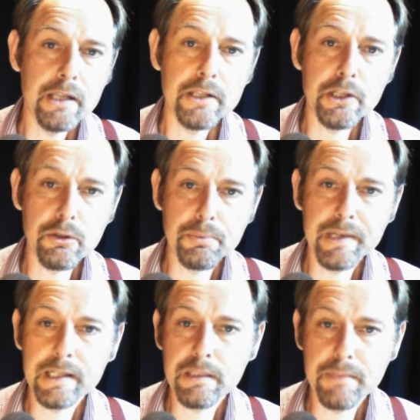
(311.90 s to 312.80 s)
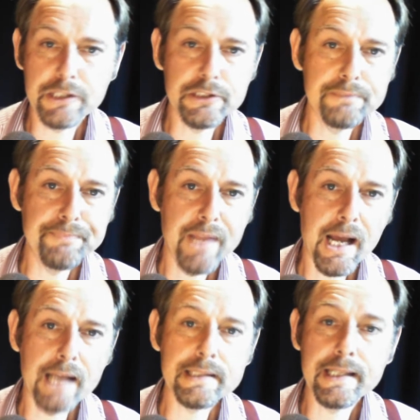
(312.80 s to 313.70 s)
the European Commission
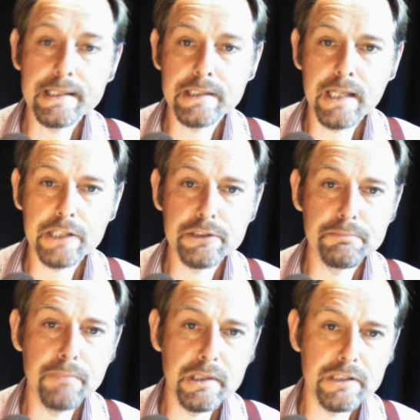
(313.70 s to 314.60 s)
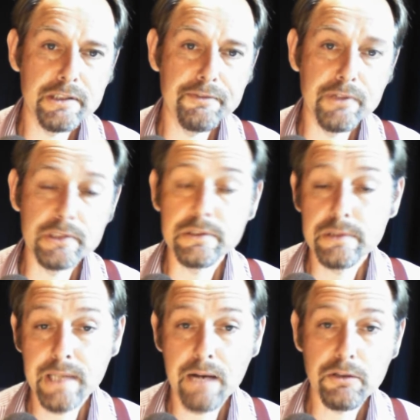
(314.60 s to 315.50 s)
and the International Monetary Fund,
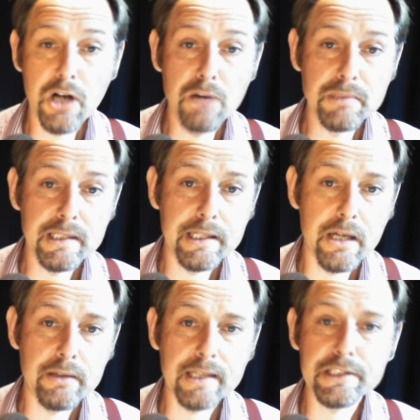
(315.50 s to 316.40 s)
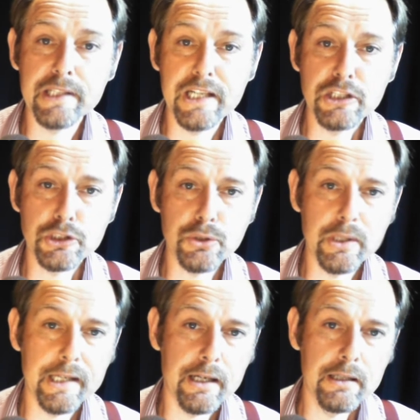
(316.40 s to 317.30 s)
now commonly known as the
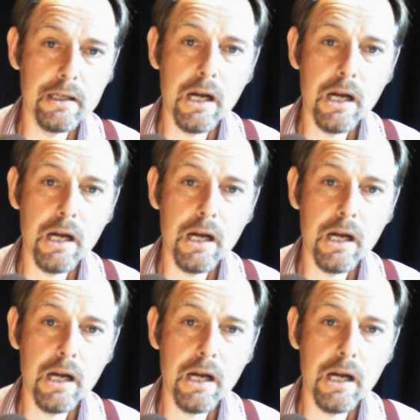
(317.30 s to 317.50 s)
Troika,